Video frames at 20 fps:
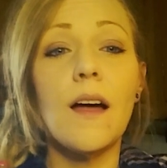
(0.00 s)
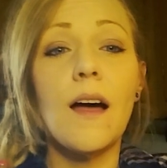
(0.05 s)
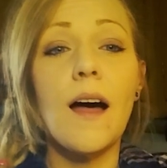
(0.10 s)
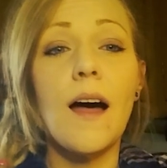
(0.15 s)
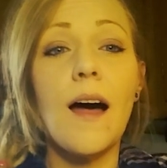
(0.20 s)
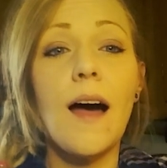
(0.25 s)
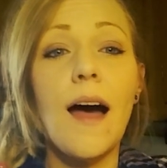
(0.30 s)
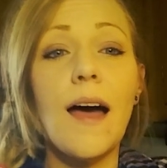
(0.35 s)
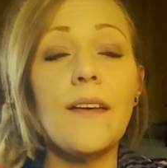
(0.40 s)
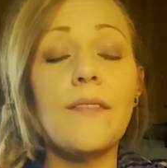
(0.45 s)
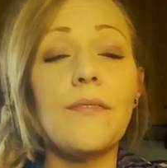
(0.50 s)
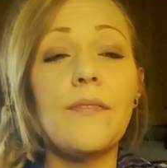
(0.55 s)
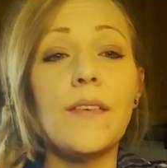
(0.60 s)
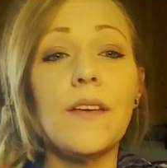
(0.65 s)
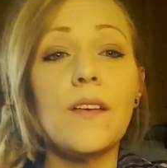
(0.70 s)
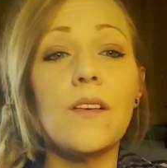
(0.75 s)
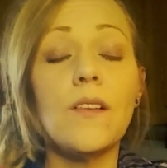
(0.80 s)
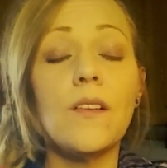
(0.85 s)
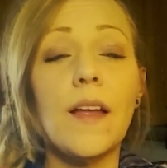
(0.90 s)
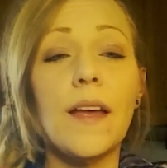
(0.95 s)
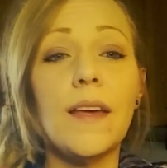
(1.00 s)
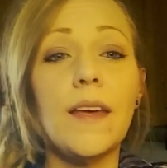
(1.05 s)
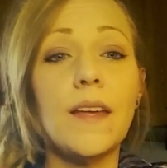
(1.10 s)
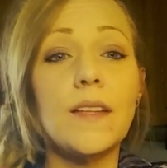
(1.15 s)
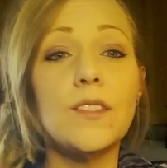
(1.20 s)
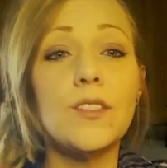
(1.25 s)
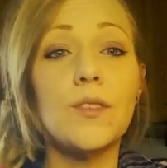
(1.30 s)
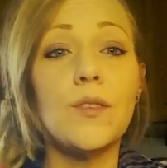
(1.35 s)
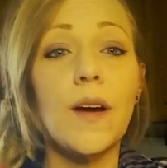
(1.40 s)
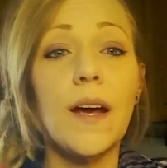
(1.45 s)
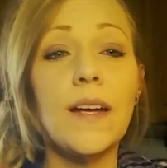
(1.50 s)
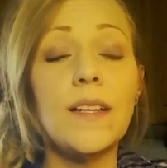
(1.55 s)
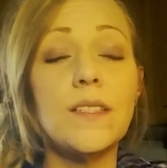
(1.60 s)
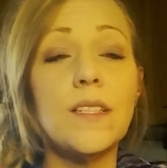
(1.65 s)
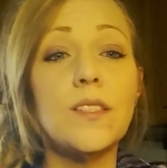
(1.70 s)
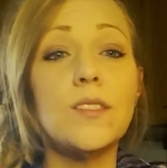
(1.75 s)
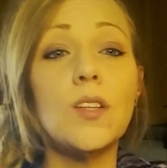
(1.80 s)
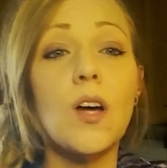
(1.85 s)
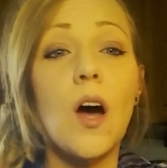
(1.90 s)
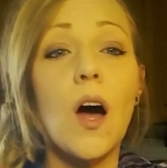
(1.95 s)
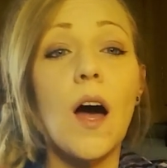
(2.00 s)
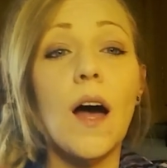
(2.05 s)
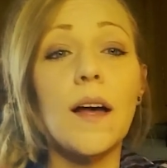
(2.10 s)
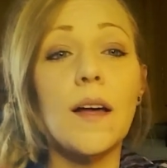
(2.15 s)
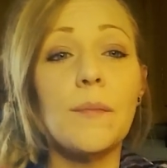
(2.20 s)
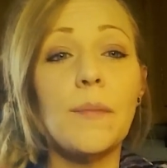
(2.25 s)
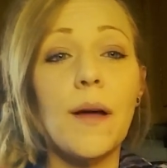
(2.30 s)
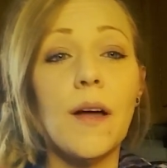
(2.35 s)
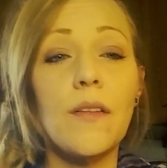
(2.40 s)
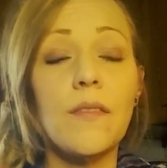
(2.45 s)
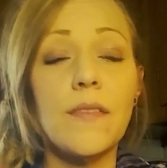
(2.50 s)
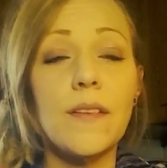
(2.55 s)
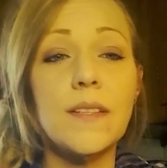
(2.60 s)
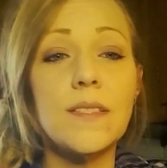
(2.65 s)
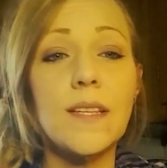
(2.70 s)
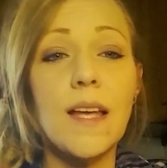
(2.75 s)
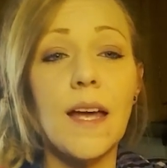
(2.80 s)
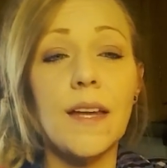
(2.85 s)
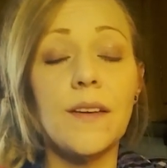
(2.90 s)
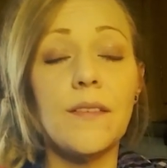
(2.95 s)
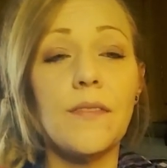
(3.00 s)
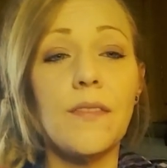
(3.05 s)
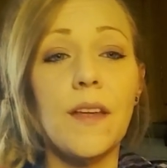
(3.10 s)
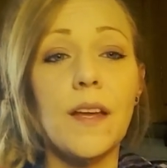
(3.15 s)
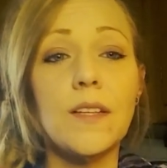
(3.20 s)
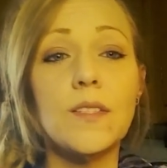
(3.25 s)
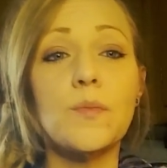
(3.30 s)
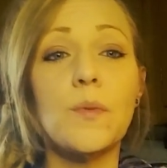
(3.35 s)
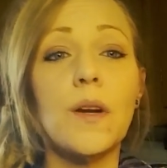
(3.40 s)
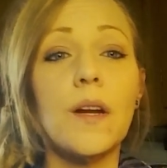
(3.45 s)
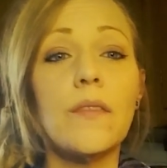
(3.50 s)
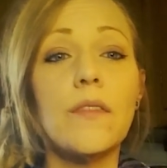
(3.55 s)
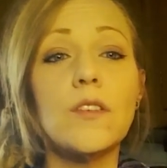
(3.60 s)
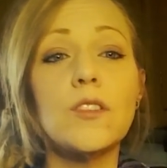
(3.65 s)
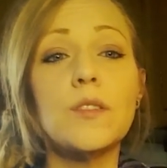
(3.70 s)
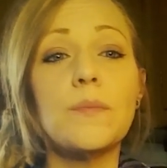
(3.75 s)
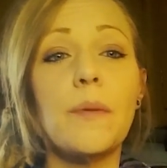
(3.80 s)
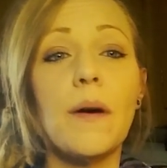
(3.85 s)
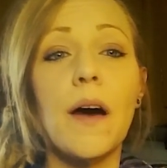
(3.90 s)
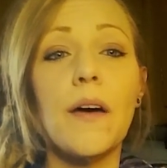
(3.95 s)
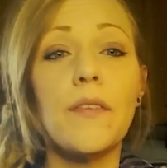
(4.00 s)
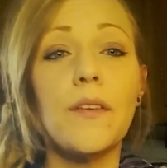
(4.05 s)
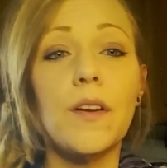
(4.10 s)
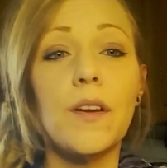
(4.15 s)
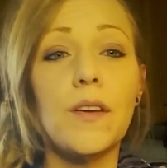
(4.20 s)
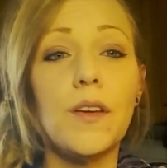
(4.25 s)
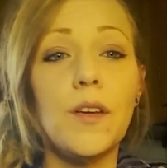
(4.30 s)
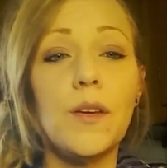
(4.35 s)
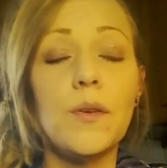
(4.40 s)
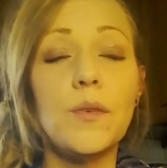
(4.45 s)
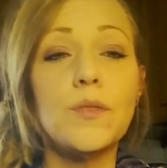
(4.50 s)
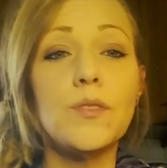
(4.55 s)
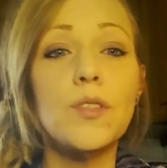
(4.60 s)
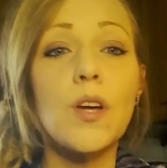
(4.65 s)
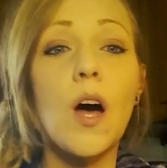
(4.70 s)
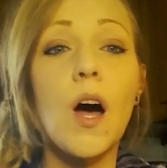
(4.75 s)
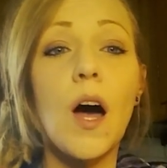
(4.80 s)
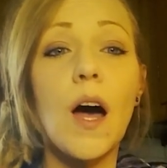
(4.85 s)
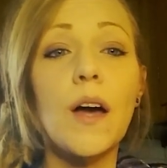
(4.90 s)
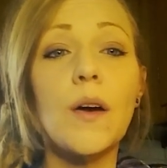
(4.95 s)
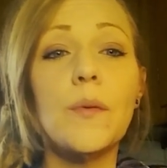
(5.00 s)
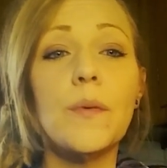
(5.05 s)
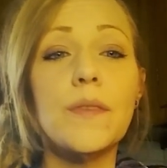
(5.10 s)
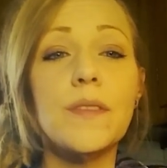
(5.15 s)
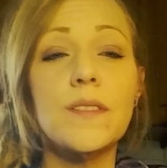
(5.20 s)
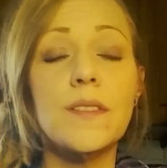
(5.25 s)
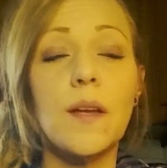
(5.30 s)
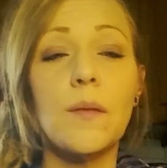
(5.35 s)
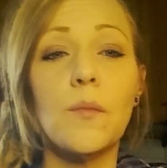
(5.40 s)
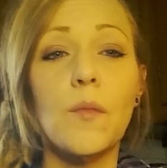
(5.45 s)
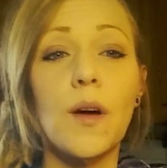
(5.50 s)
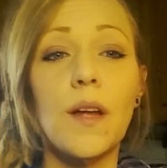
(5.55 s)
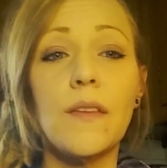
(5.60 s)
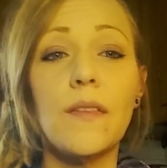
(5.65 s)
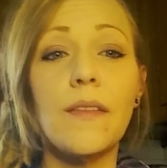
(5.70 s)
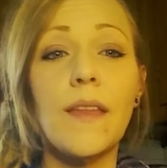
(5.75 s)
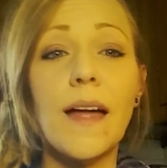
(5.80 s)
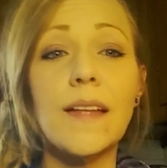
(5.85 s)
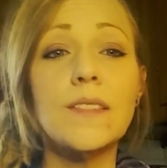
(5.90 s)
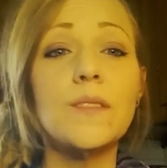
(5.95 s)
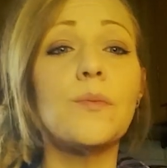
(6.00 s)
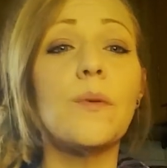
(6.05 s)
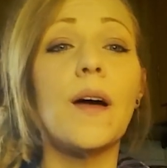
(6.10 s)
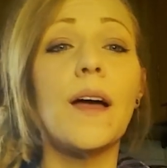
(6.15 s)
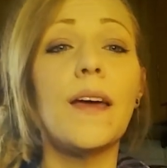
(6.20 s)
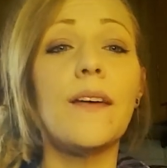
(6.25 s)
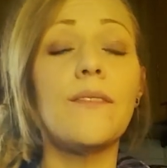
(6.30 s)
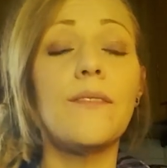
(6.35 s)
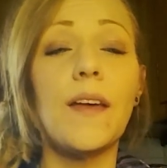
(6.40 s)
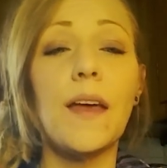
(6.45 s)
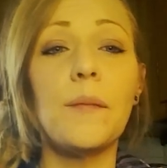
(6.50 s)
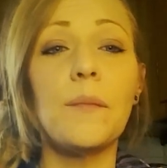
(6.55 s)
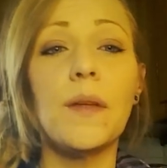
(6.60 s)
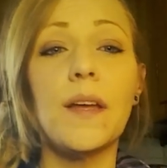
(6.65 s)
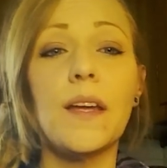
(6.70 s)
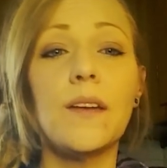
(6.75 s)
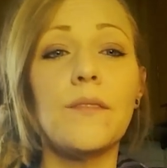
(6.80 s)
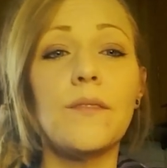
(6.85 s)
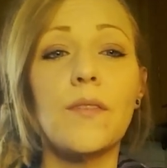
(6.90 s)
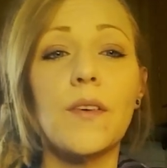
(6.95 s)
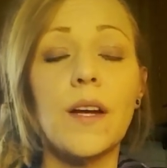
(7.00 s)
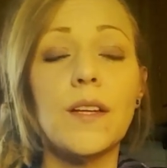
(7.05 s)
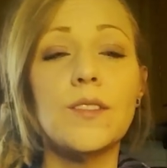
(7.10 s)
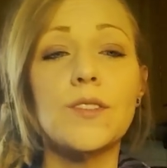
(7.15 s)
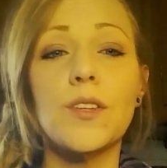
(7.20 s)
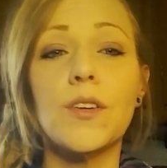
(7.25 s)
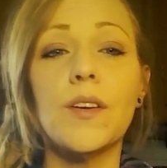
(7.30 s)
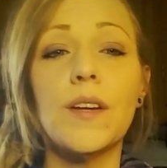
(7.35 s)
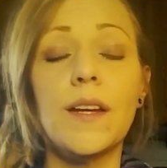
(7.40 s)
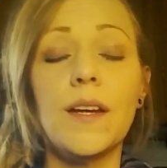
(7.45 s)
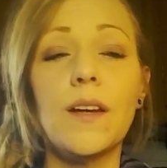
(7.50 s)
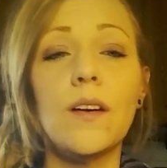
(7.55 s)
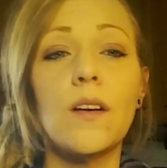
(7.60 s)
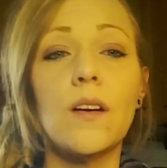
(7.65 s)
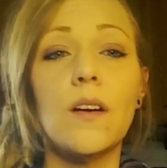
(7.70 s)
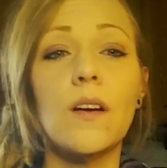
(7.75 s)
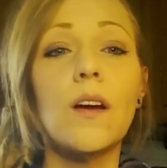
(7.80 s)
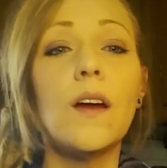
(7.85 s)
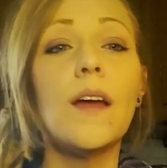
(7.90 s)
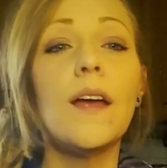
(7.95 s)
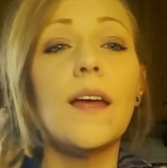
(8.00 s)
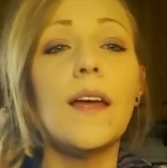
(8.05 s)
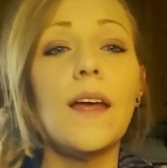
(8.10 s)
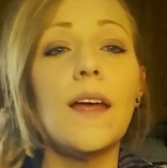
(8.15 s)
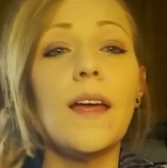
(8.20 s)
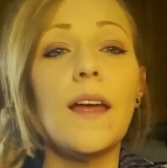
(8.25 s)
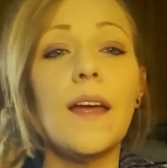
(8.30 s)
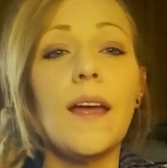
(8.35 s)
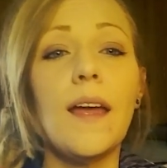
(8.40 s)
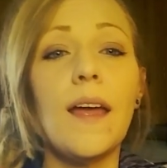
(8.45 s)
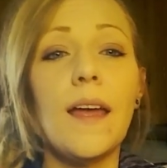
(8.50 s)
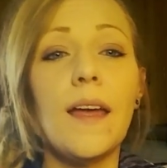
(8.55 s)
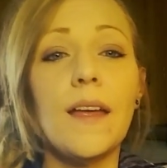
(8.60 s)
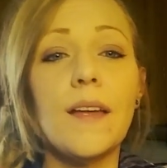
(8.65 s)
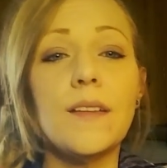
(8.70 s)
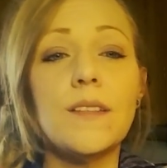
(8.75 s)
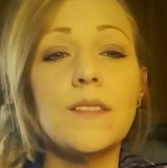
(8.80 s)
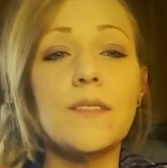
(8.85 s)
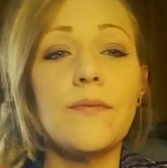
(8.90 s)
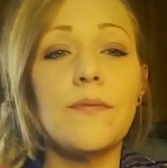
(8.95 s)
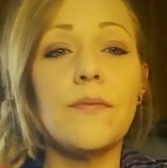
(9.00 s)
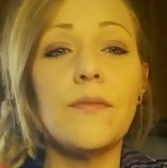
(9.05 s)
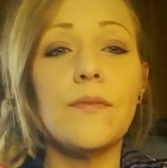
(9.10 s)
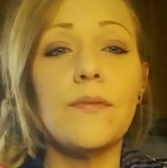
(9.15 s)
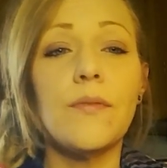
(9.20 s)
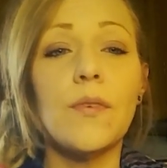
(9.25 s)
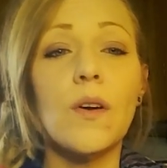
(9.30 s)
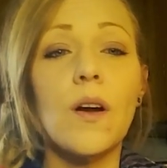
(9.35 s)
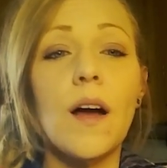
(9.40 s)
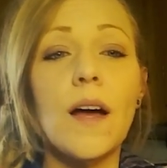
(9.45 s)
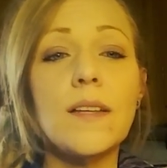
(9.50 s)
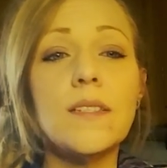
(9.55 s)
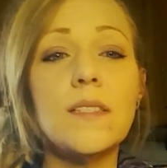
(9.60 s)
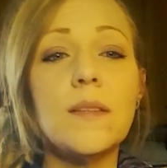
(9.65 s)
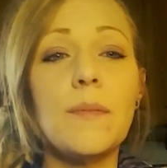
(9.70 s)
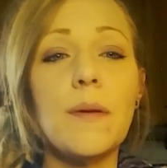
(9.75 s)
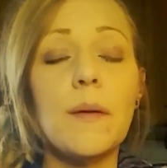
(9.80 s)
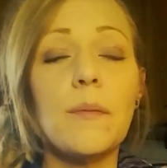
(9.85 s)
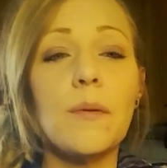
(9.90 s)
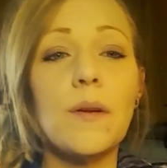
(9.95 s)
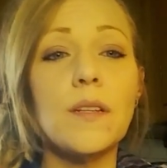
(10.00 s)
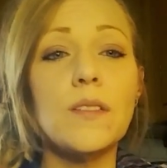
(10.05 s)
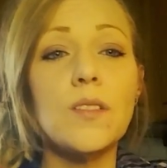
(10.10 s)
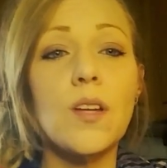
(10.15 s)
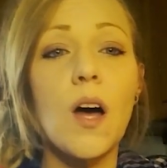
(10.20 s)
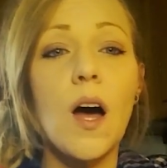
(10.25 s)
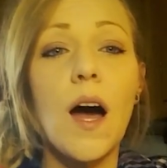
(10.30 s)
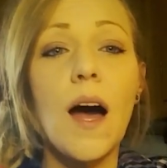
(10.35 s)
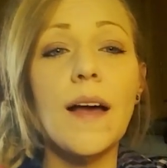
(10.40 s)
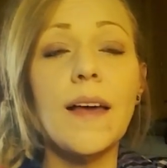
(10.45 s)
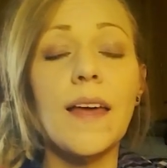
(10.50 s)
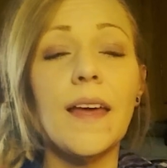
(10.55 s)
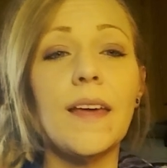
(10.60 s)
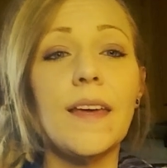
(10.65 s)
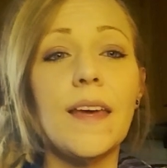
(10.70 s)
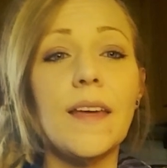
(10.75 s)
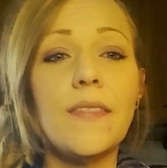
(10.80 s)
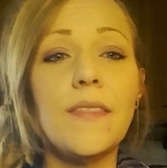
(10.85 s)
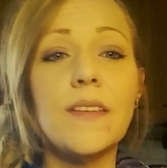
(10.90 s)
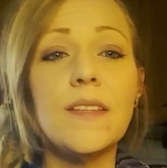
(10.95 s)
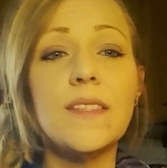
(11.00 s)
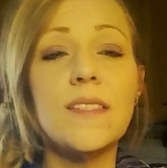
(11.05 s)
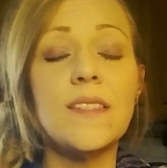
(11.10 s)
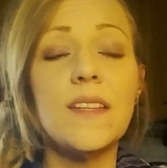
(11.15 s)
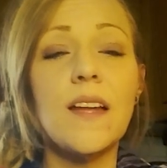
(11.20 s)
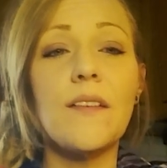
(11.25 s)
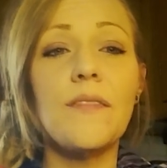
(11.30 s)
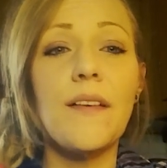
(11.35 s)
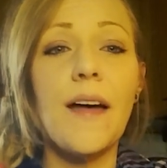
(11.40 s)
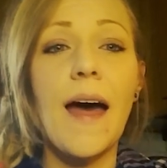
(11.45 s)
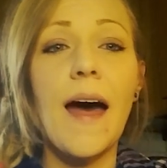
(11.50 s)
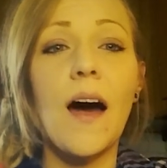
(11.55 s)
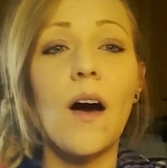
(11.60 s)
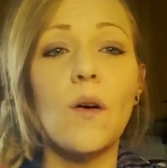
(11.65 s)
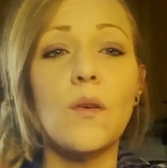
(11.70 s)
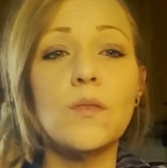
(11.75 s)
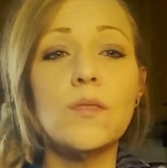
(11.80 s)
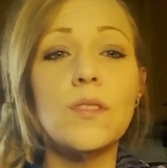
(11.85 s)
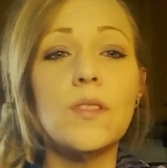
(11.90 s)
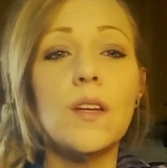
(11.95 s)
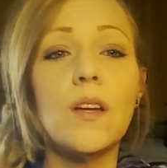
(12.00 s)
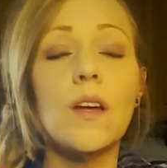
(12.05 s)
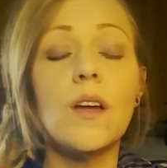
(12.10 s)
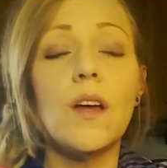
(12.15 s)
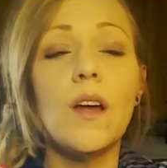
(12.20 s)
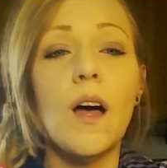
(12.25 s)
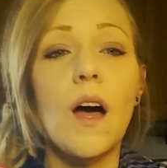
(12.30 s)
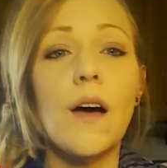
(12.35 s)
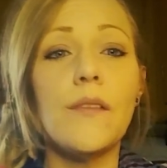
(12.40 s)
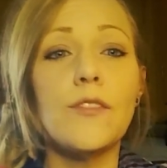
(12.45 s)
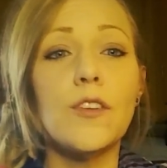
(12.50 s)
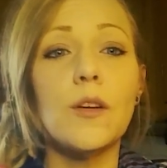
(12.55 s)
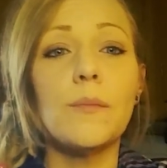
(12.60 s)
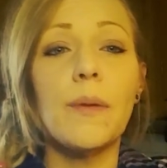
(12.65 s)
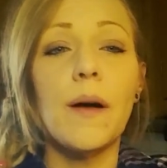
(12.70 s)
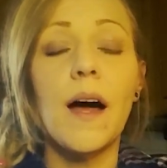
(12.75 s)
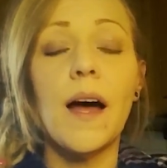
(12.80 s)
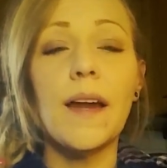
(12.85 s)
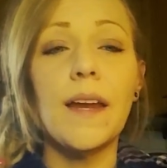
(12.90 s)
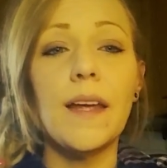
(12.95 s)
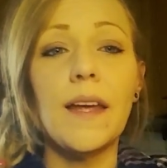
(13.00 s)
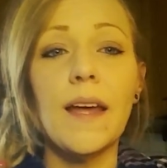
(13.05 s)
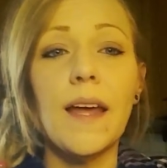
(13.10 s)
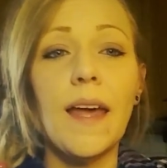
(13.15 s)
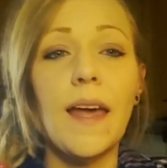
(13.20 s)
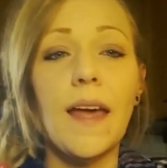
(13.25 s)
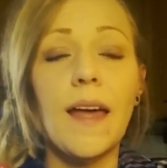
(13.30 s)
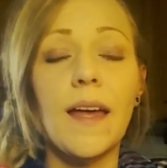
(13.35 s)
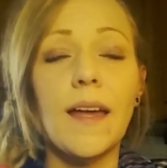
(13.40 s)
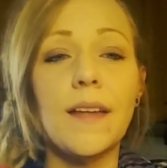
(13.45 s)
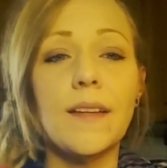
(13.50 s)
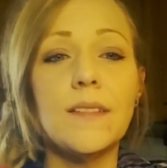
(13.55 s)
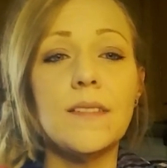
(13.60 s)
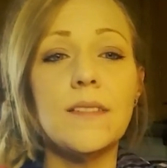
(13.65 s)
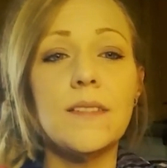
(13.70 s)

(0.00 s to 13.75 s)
I feel like it's great to talk about these kind of things. Whatever's bothering you, talk with someone. That's why family and friends are here, is for us to be able to talk and get this stuff out of your body. And